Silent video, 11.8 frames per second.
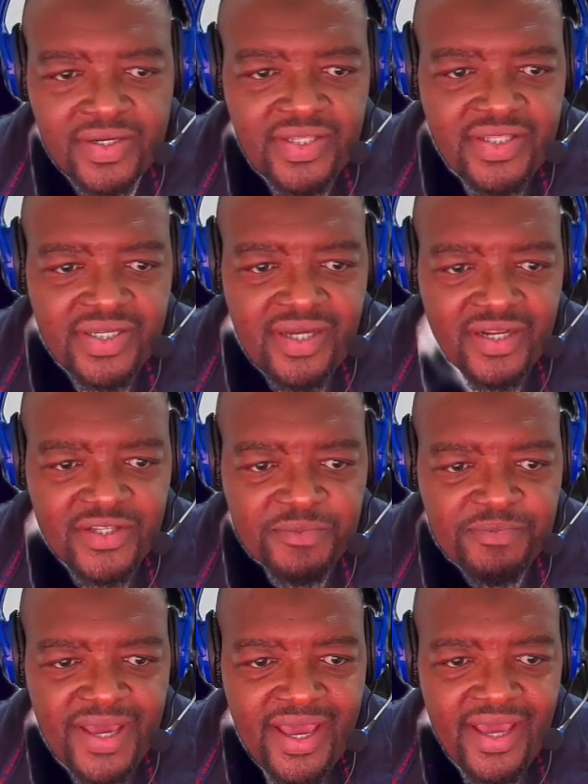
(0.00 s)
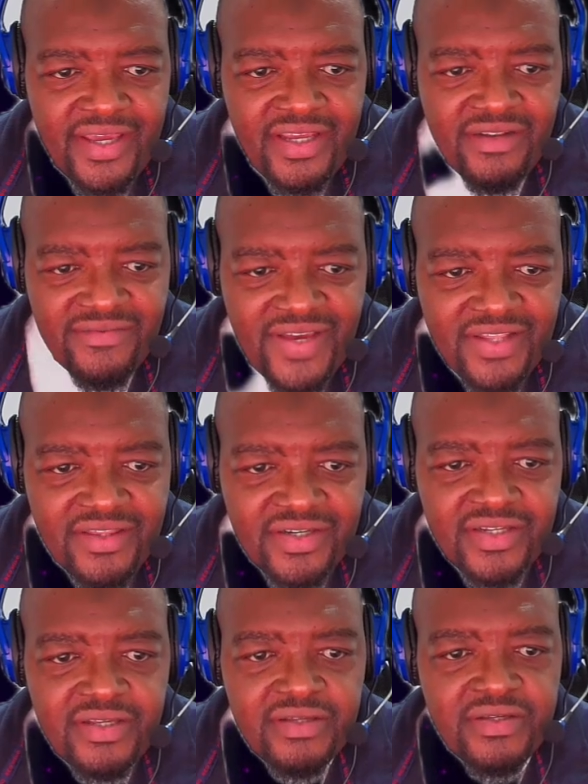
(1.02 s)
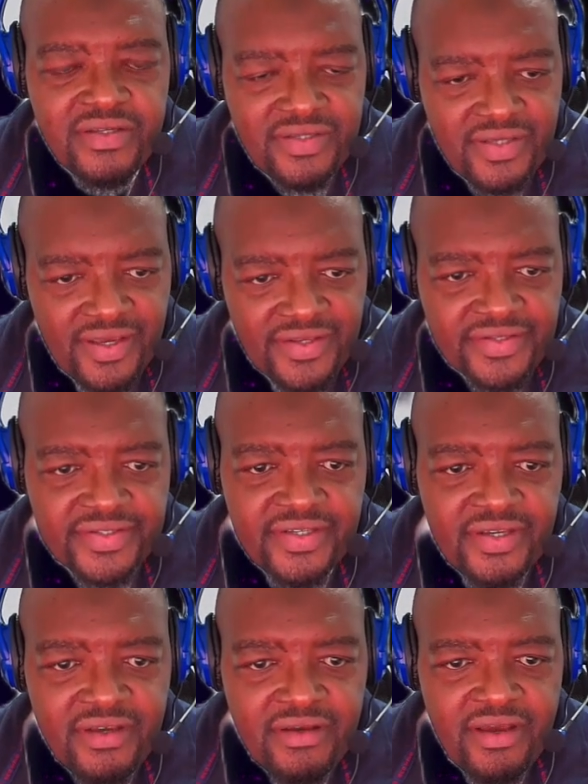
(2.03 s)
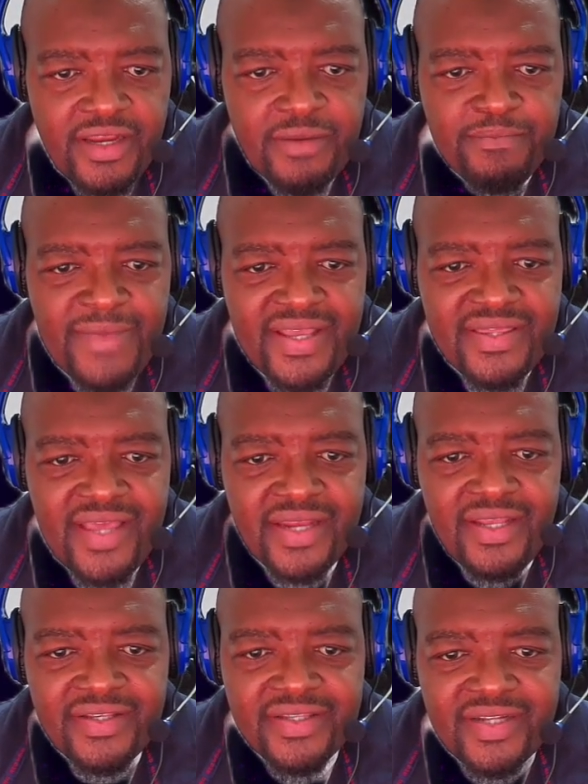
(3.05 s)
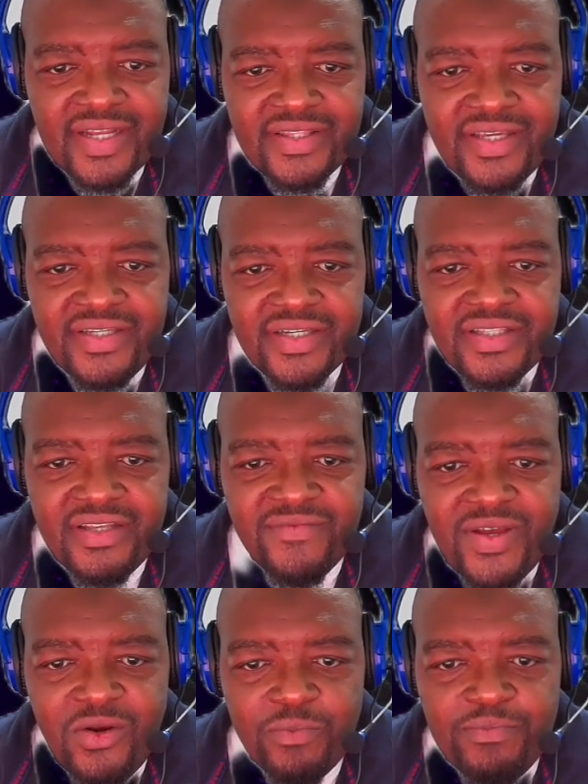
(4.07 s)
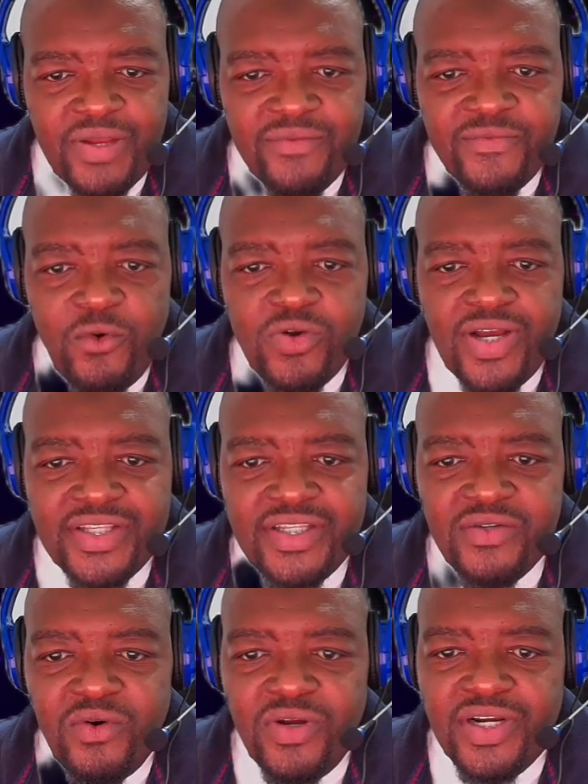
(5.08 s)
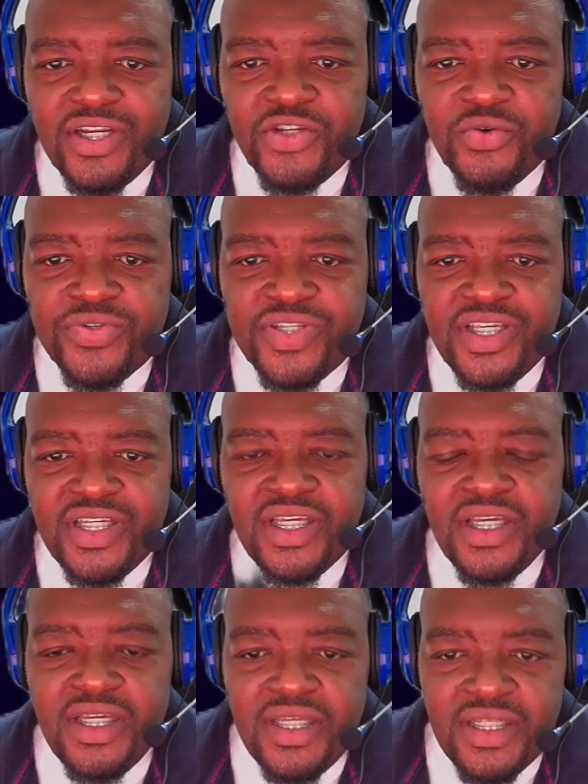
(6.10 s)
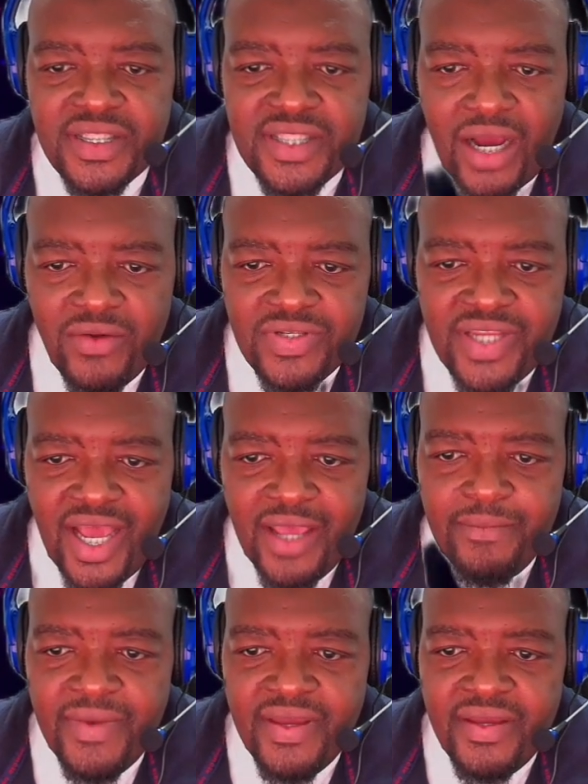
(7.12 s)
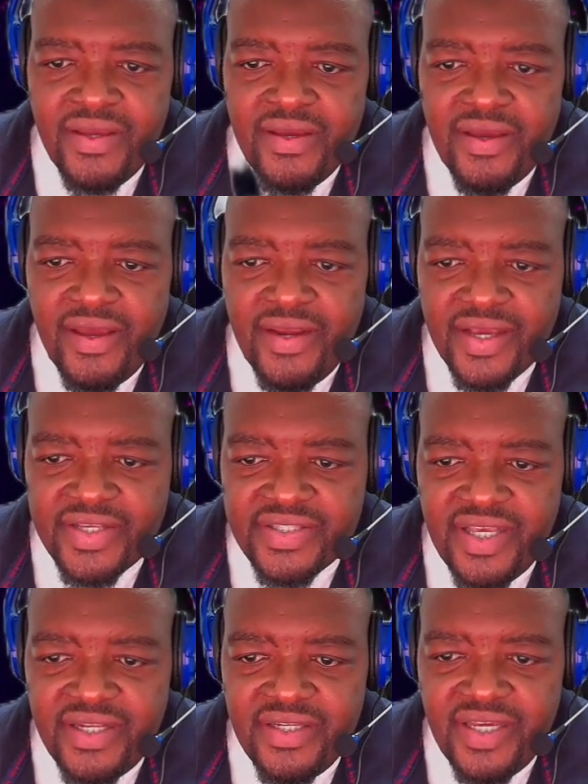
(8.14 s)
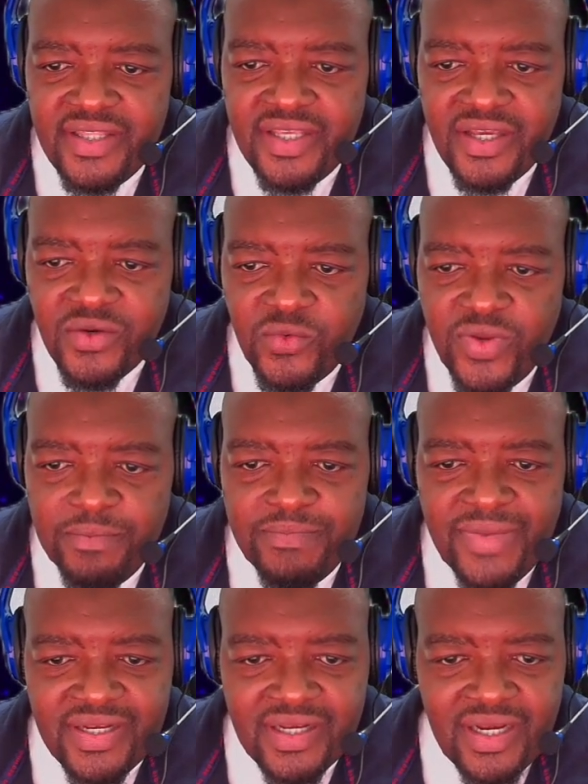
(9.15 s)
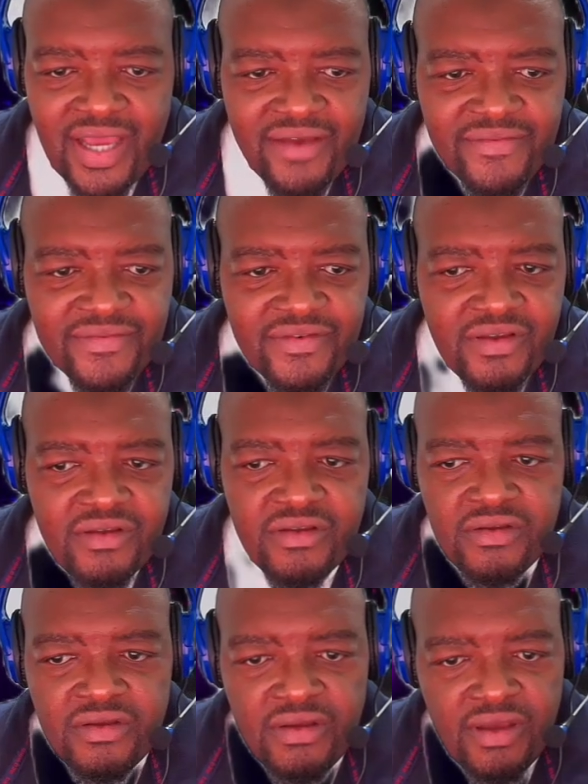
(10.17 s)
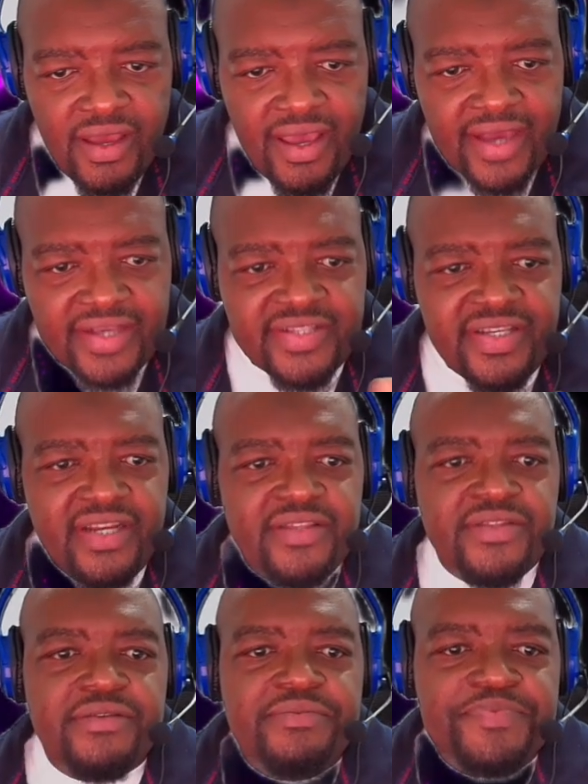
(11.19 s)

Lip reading: Critical spare inventory, yes. And maintenance strategic development, focusing on reducing downtime and extended equipment life. Excellent.